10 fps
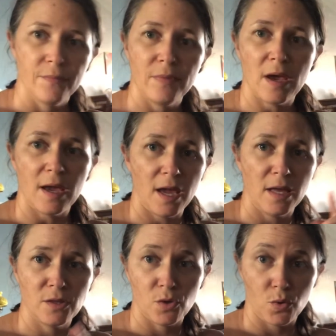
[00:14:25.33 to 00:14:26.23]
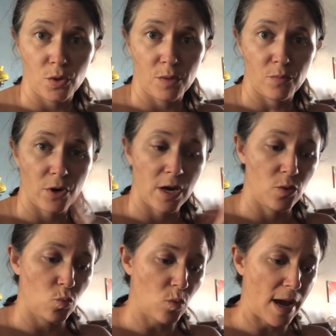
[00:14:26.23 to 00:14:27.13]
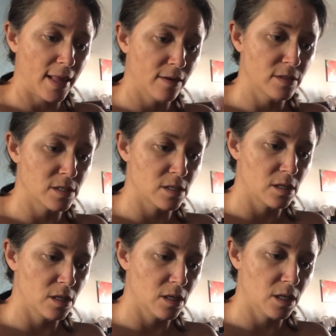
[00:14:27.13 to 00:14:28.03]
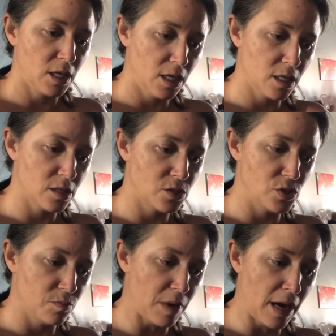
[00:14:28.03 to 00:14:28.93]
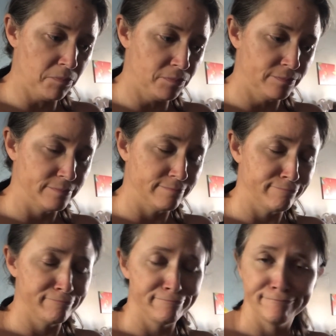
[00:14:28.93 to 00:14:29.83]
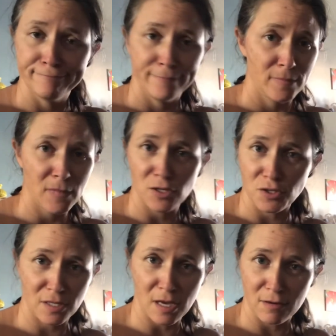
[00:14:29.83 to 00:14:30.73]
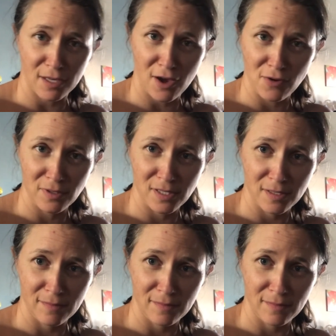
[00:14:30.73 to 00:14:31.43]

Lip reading: I ate the cornbread while I was heating the soup up. That's just how it goes.